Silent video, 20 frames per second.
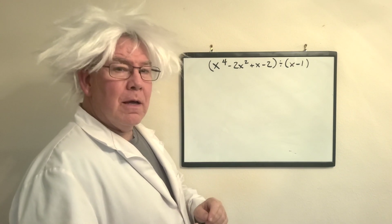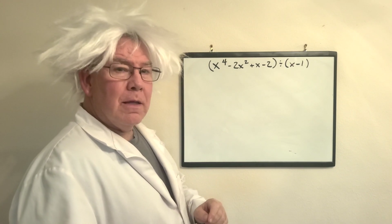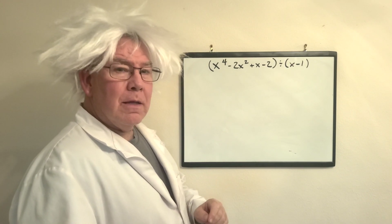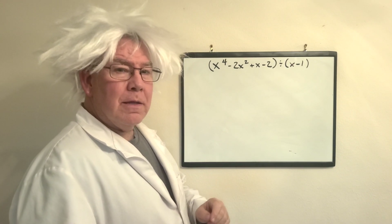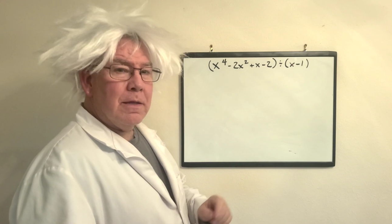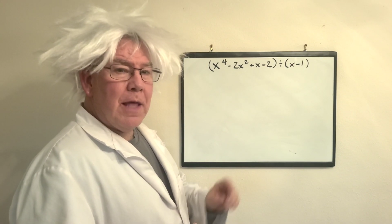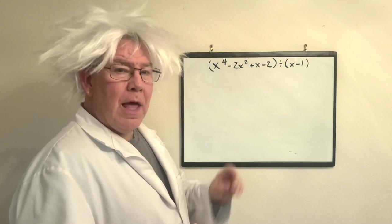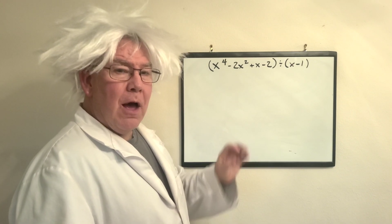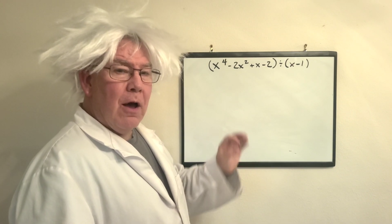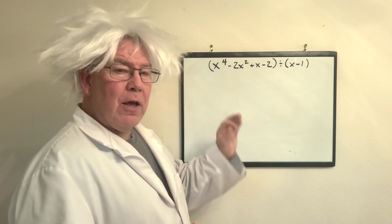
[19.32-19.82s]

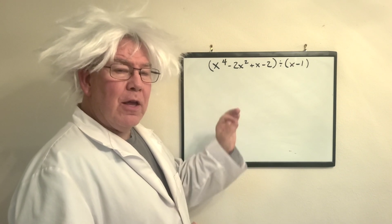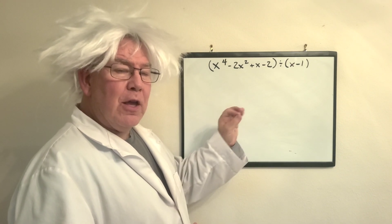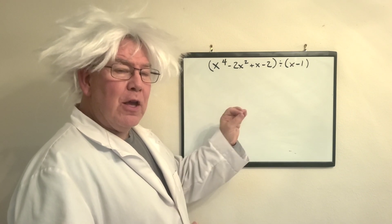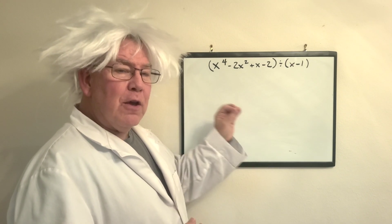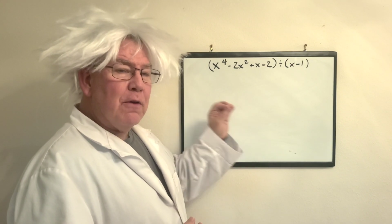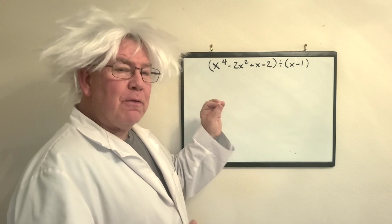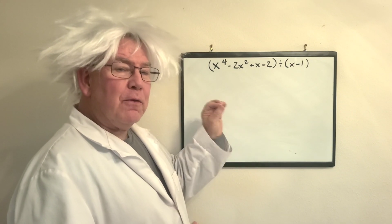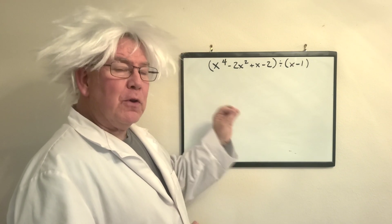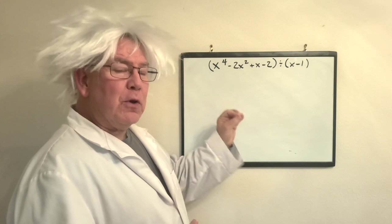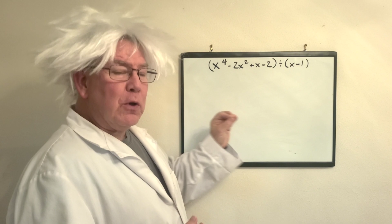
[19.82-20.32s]
Now,
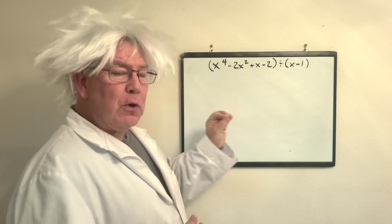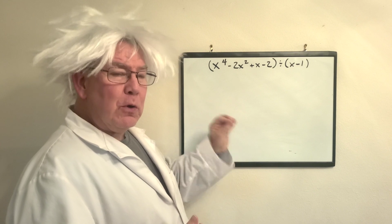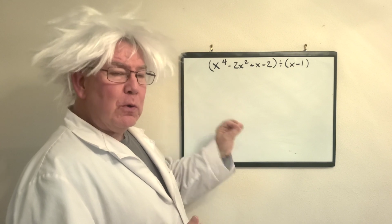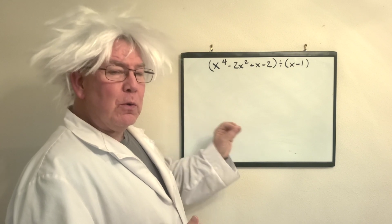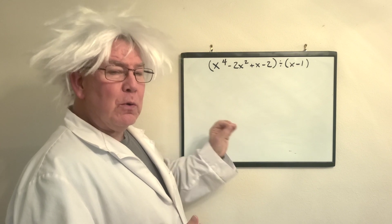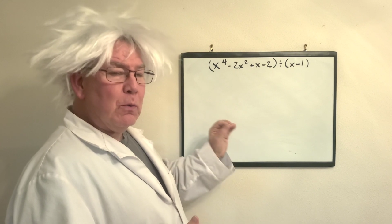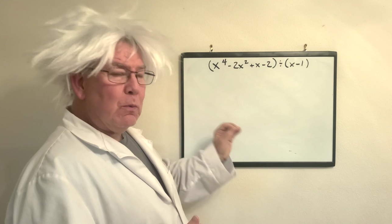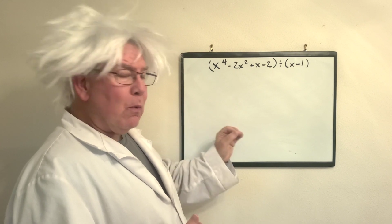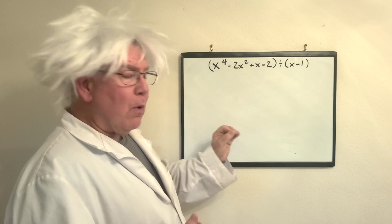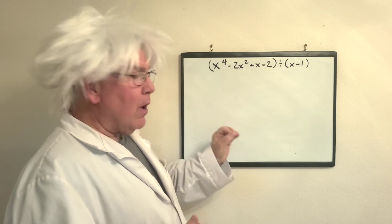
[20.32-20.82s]
if
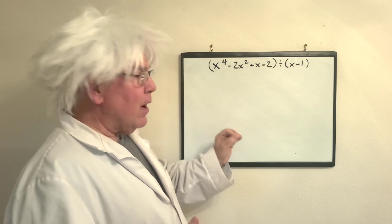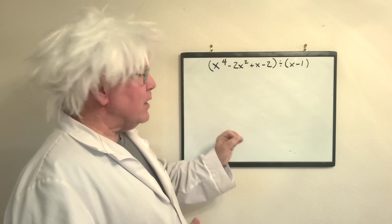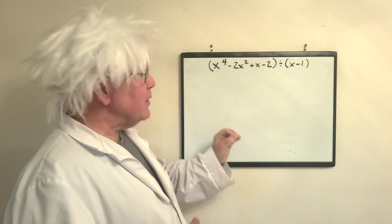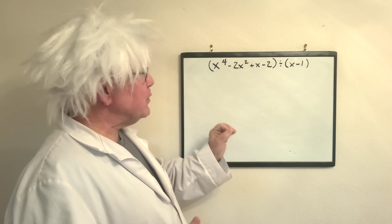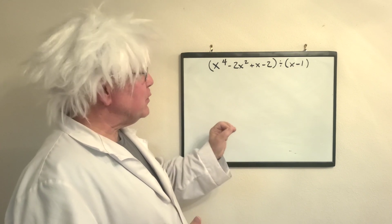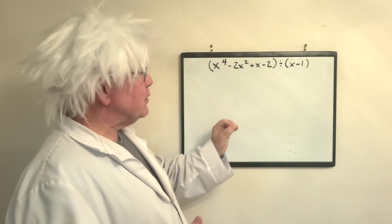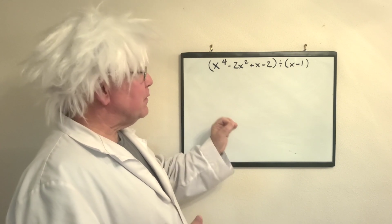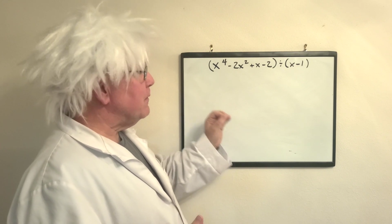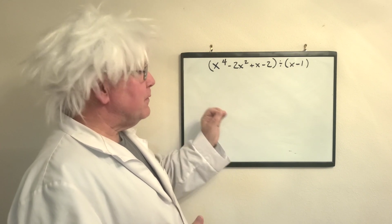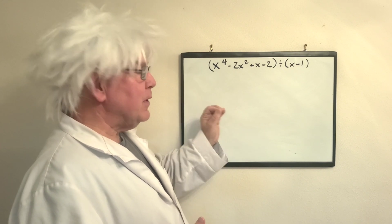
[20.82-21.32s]
you
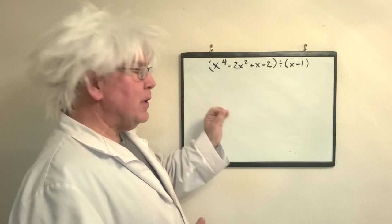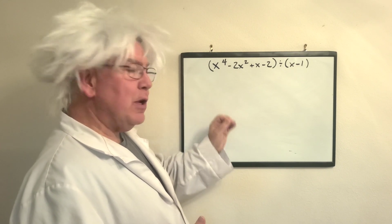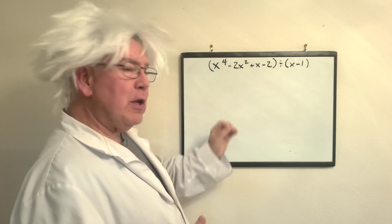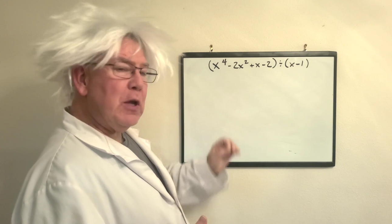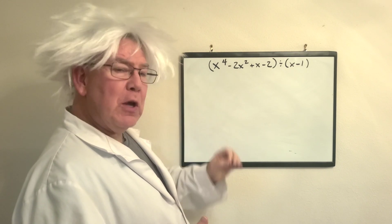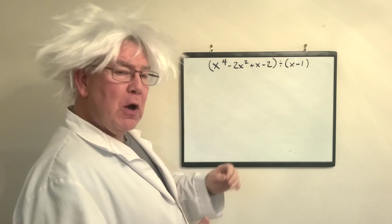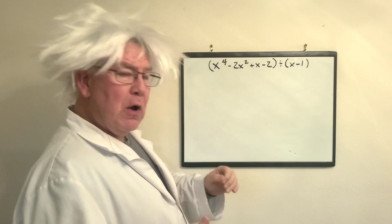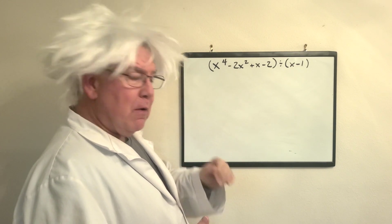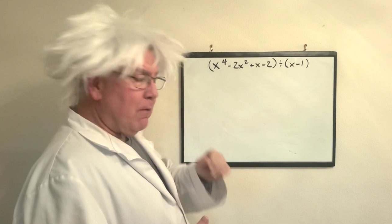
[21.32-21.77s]
watched the video